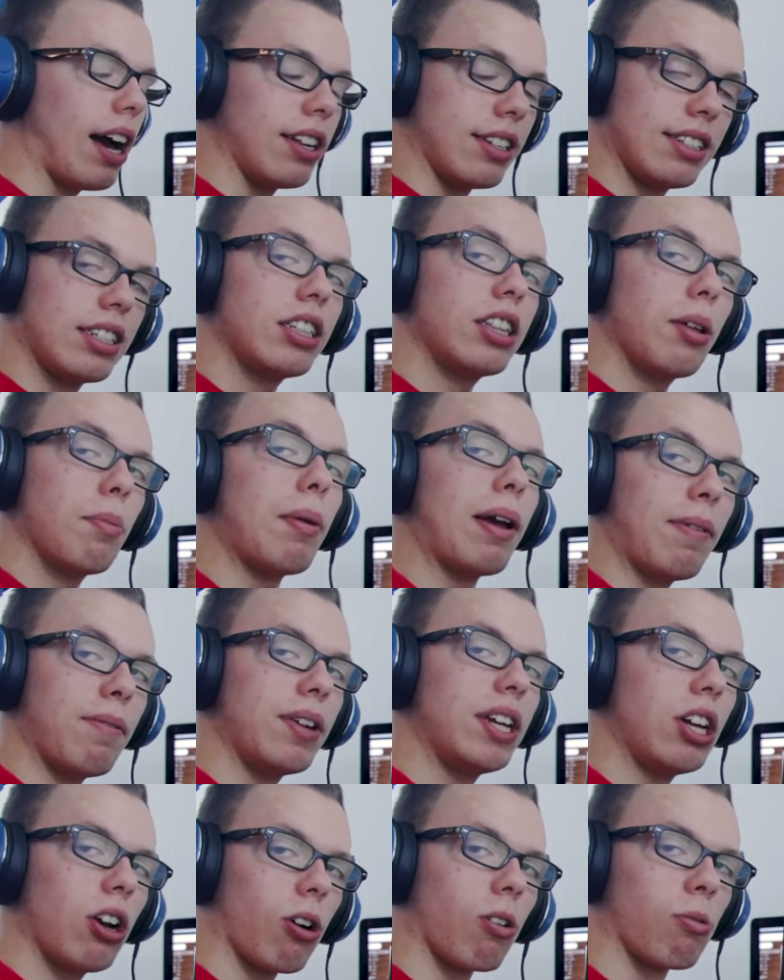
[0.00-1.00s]
I sent the main
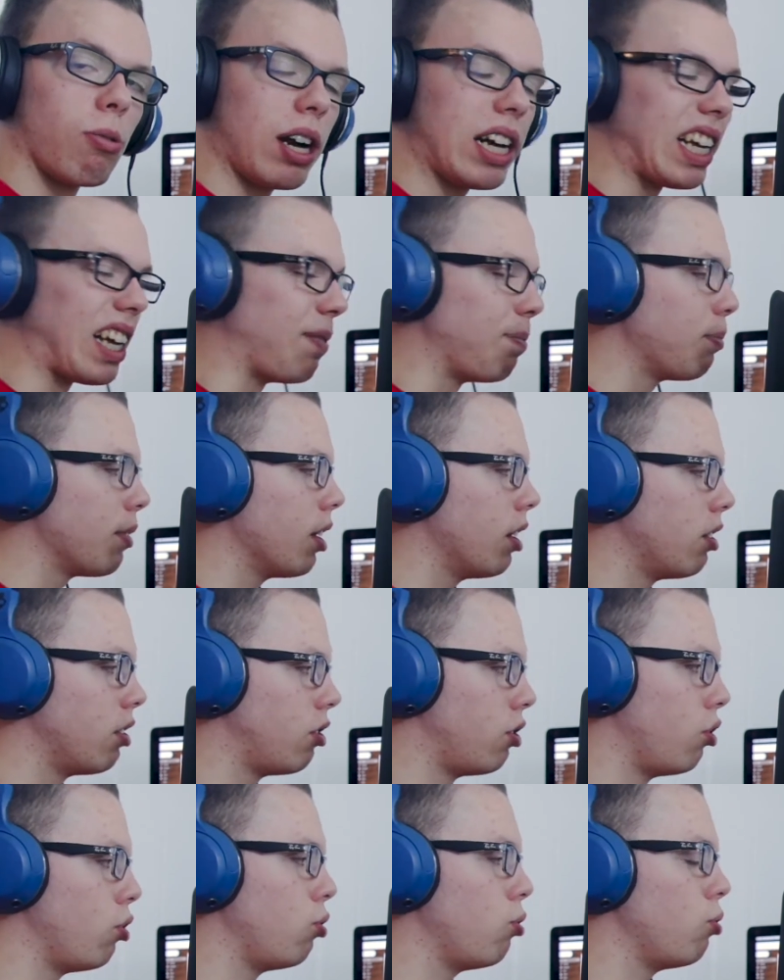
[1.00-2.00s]
video already
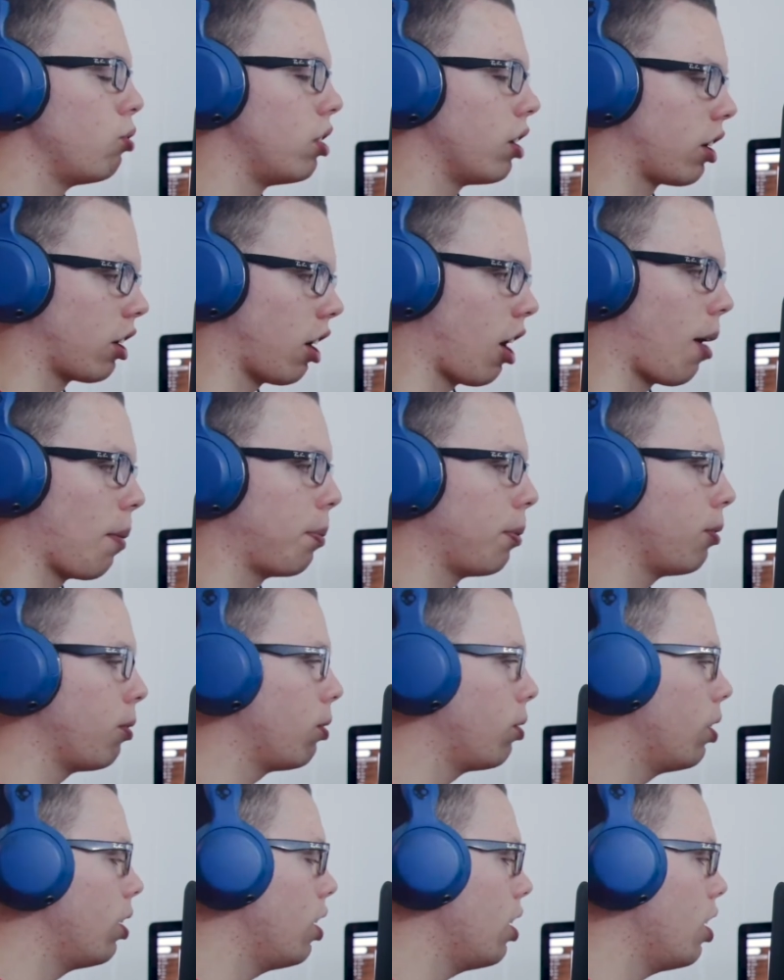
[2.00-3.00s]
to the
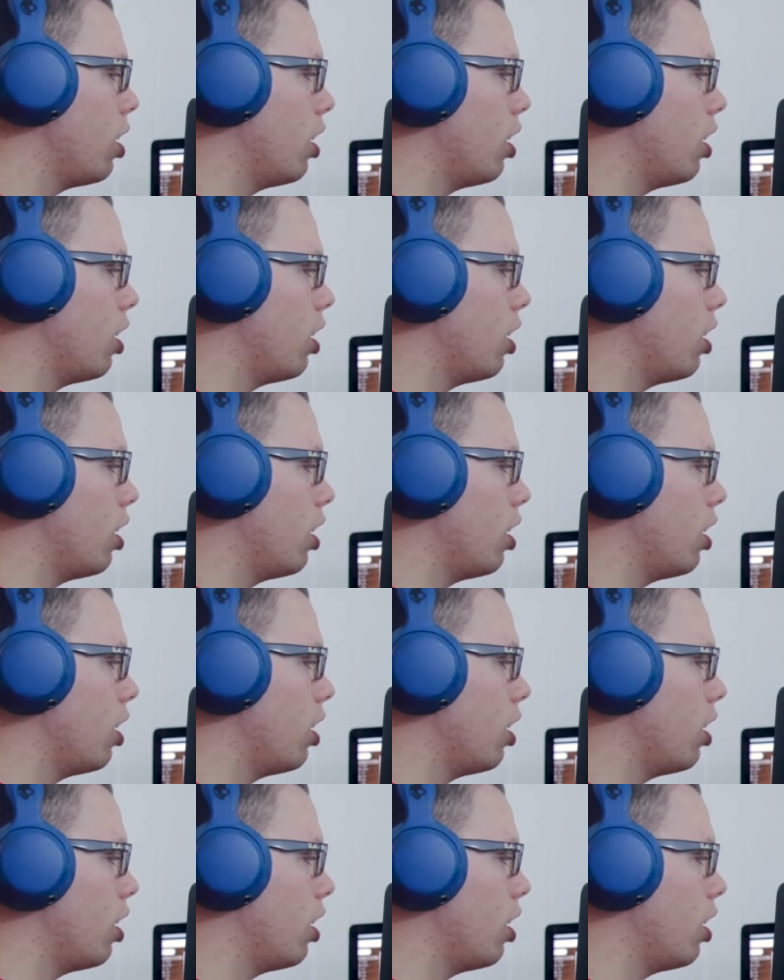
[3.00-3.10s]
couple,